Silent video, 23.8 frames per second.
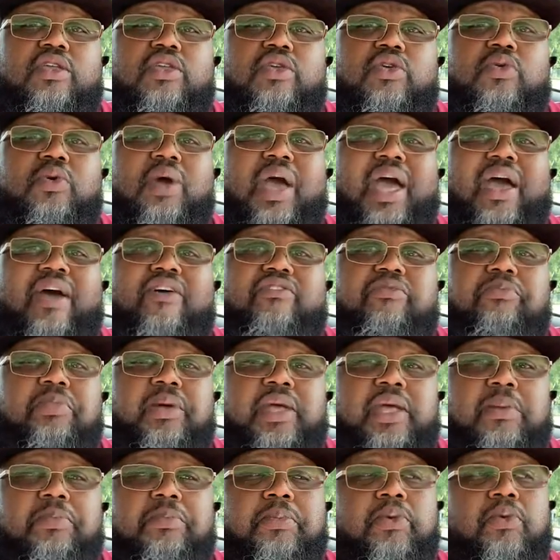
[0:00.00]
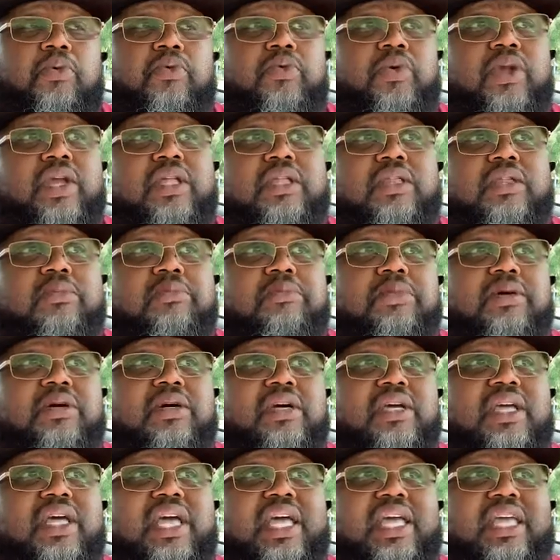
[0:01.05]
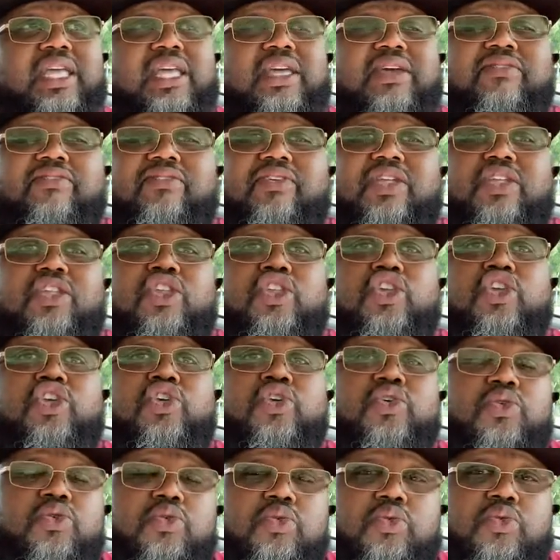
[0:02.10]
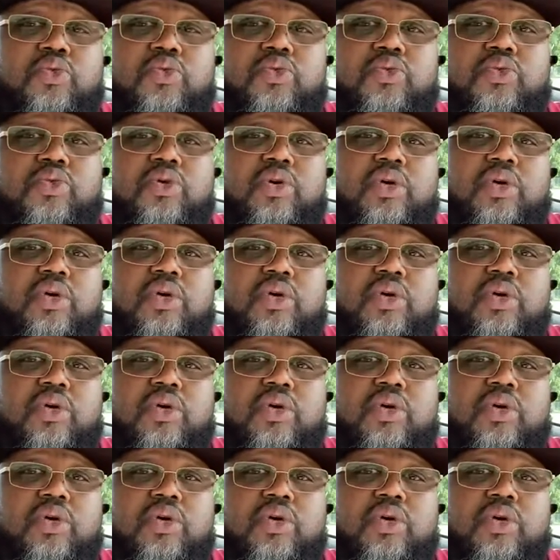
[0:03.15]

you have people reading the book and giving you